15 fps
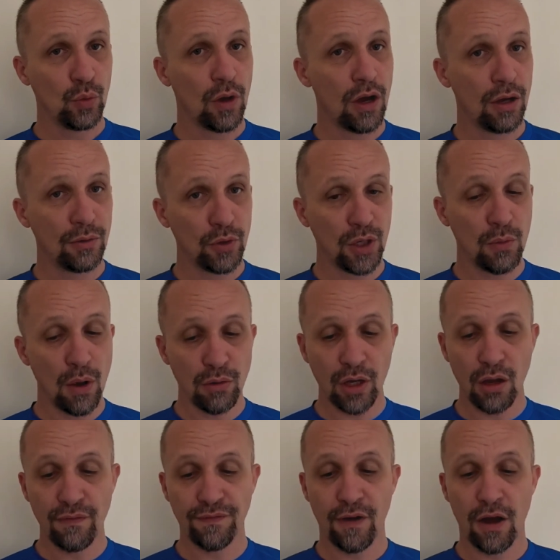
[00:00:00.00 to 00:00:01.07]
won't
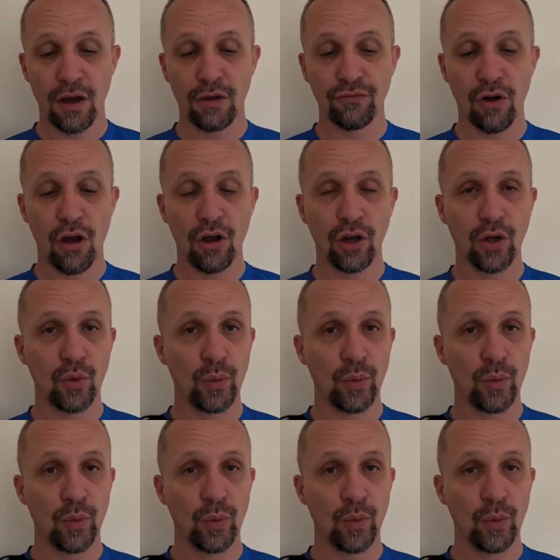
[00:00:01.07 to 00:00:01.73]
go far wrong